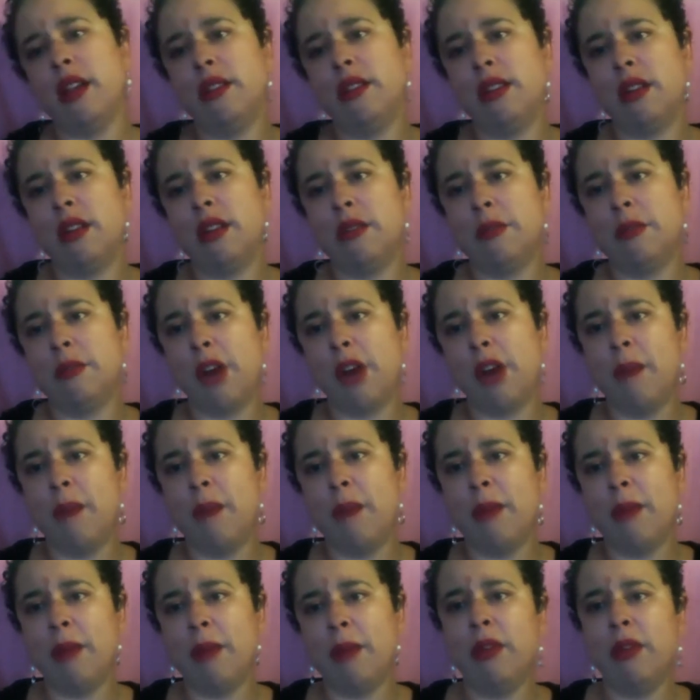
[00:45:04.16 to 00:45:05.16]
Is it
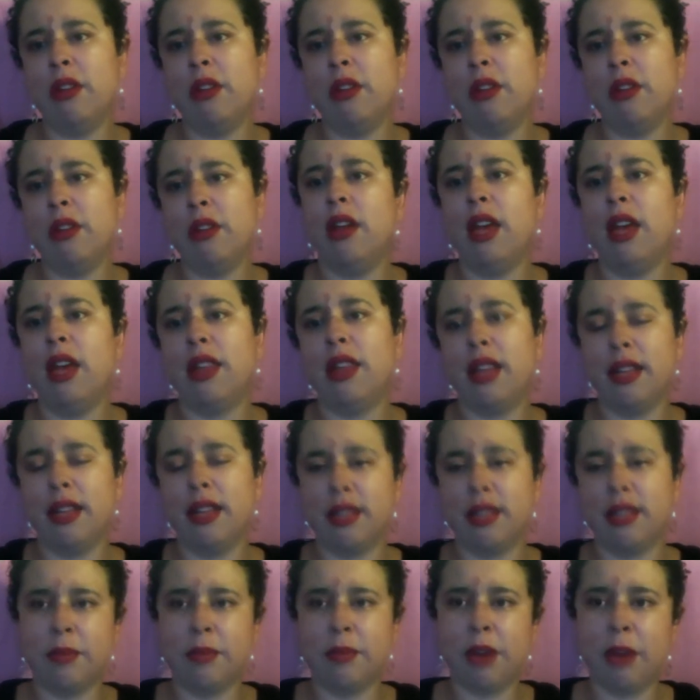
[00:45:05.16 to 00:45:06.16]
Aspiring Mama? I think
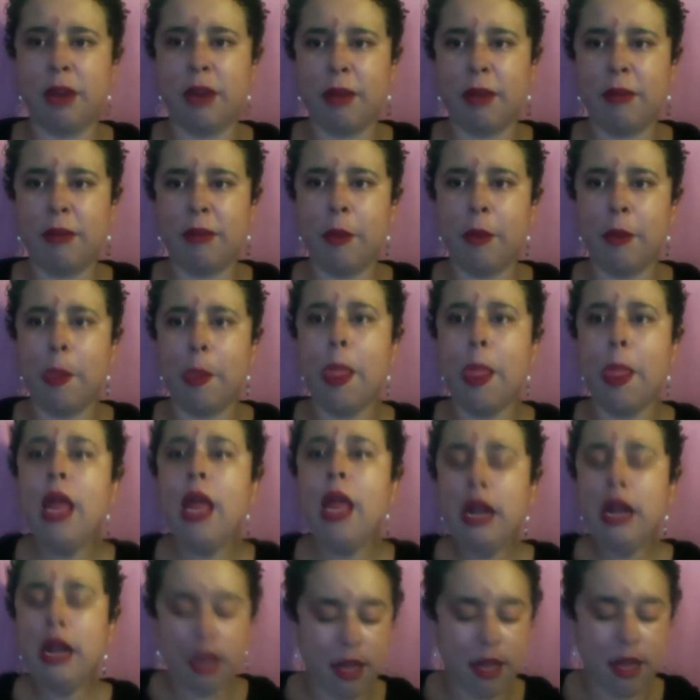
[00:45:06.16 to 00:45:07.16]
it's Aspiring Mama.
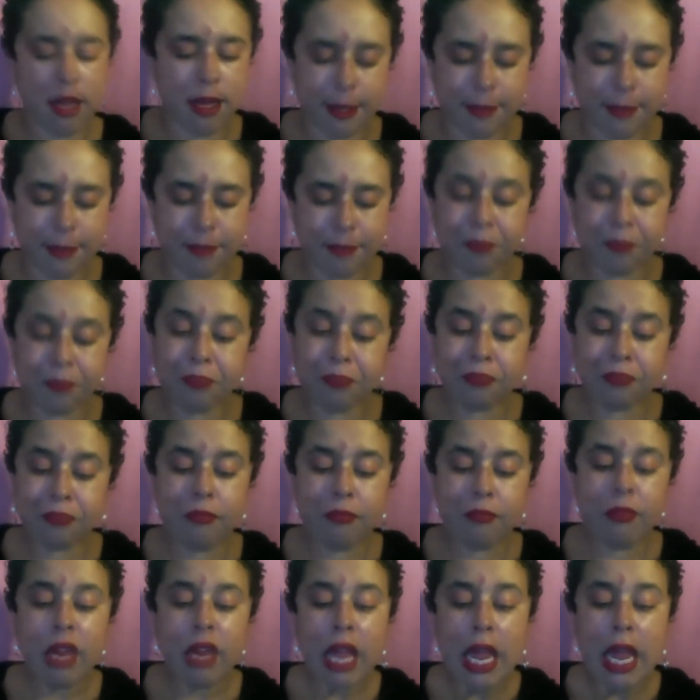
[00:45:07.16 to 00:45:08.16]
Um,
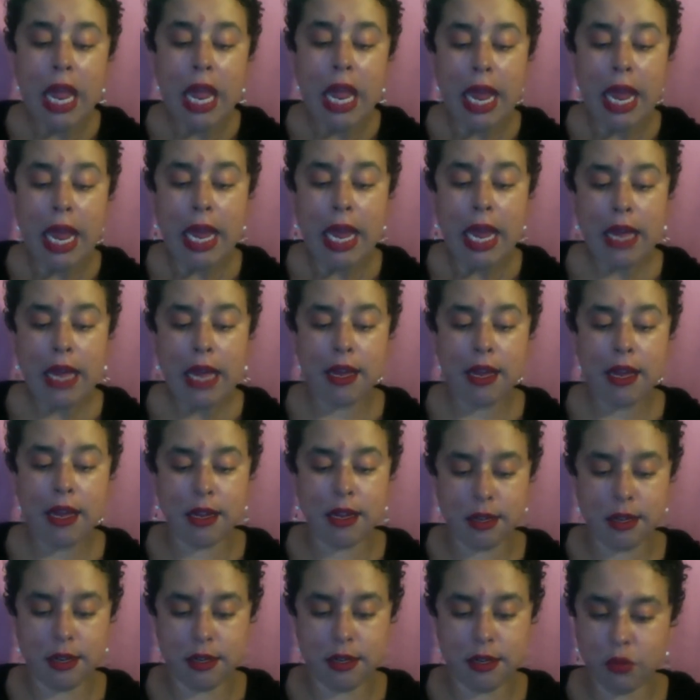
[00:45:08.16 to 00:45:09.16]

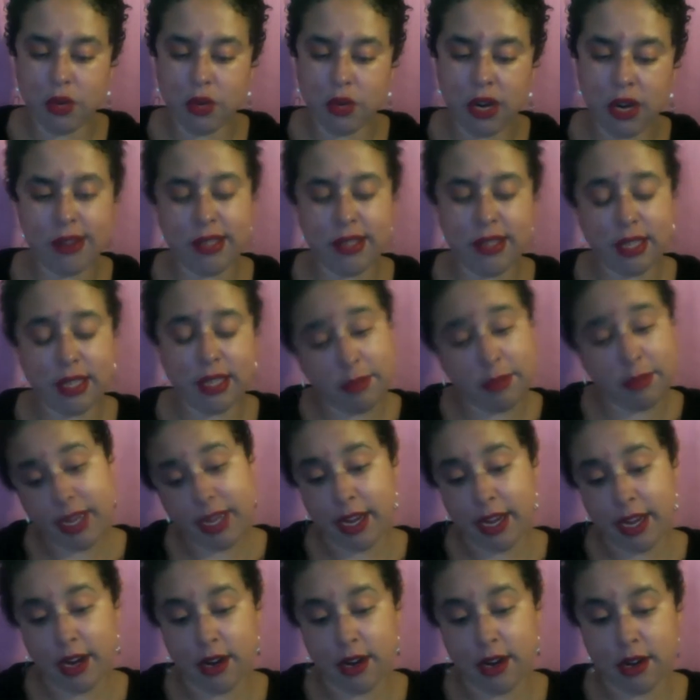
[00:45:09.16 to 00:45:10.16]
and where else am I
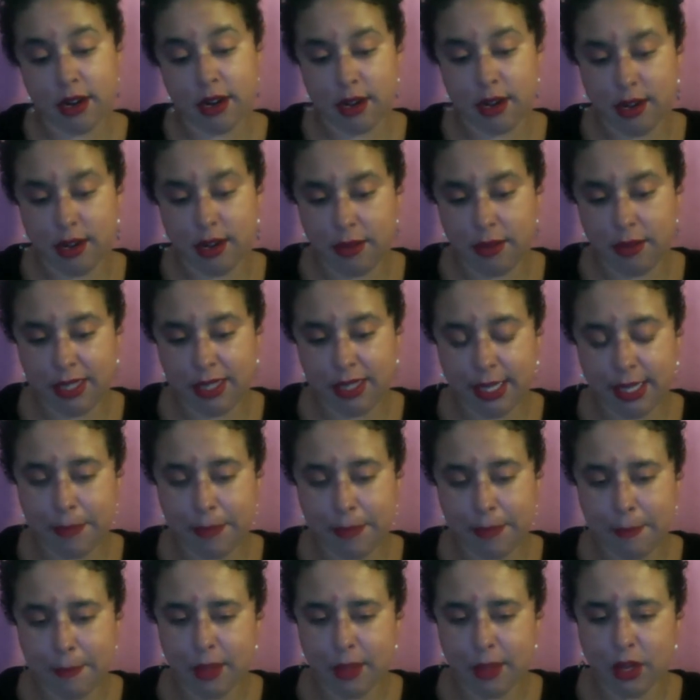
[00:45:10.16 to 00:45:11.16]
here? Let me
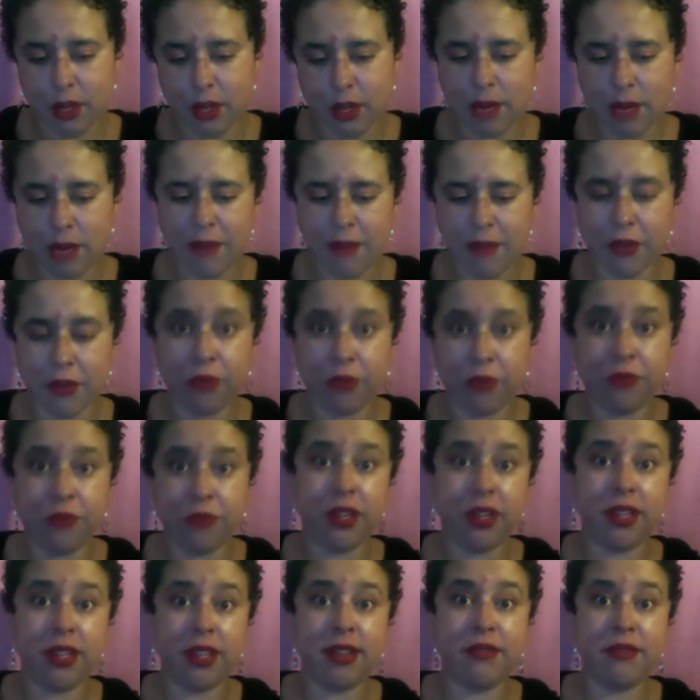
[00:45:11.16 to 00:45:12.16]
see. Looking at my phone
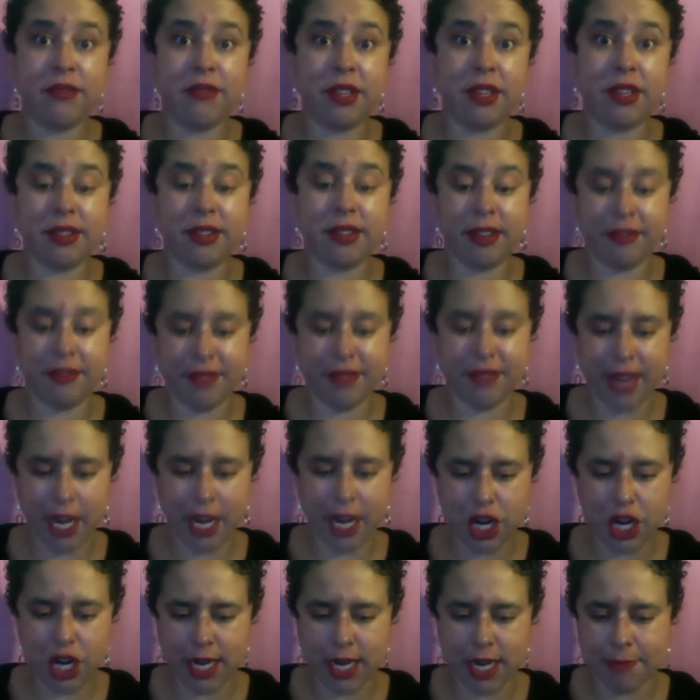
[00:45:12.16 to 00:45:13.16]
for the stuff that I
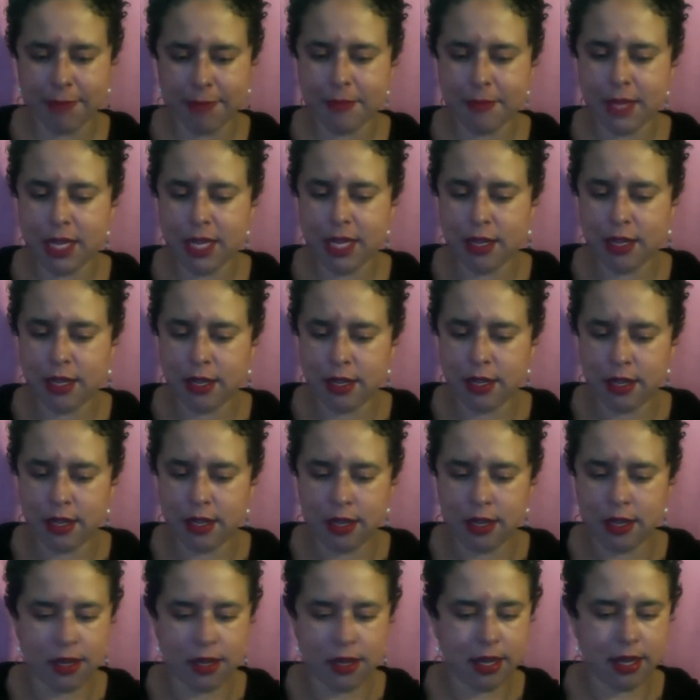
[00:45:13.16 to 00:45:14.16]
check.
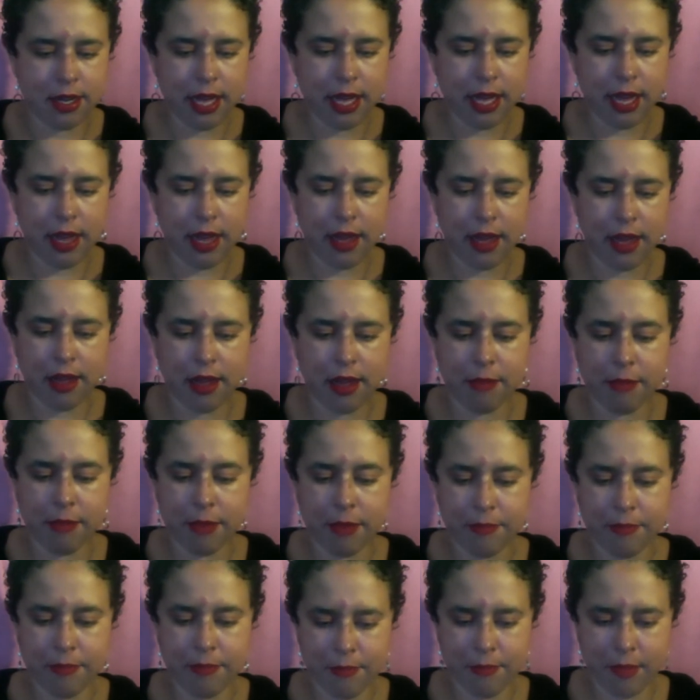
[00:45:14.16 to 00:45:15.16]
I
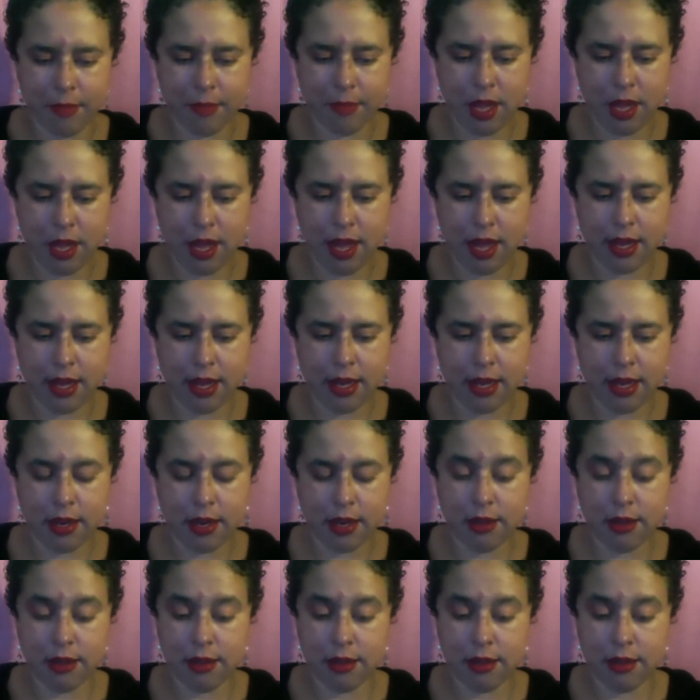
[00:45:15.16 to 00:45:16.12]
am on